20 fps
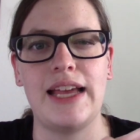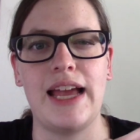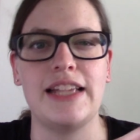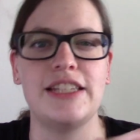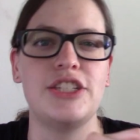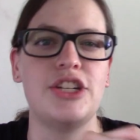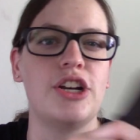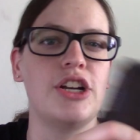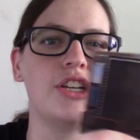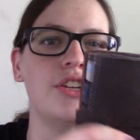I
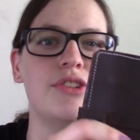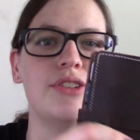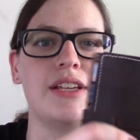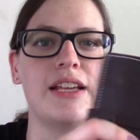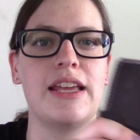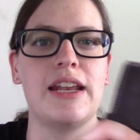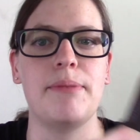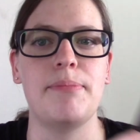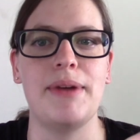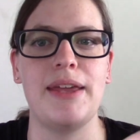started using
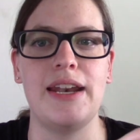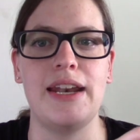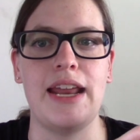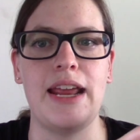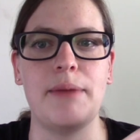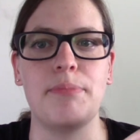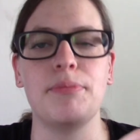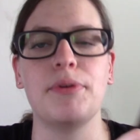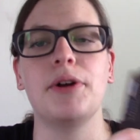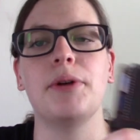it a bit in
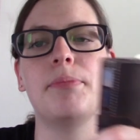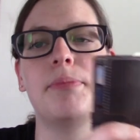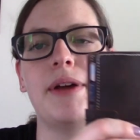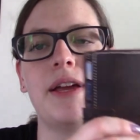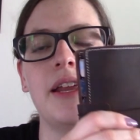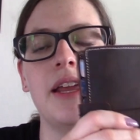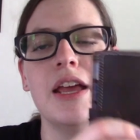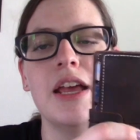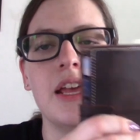April, but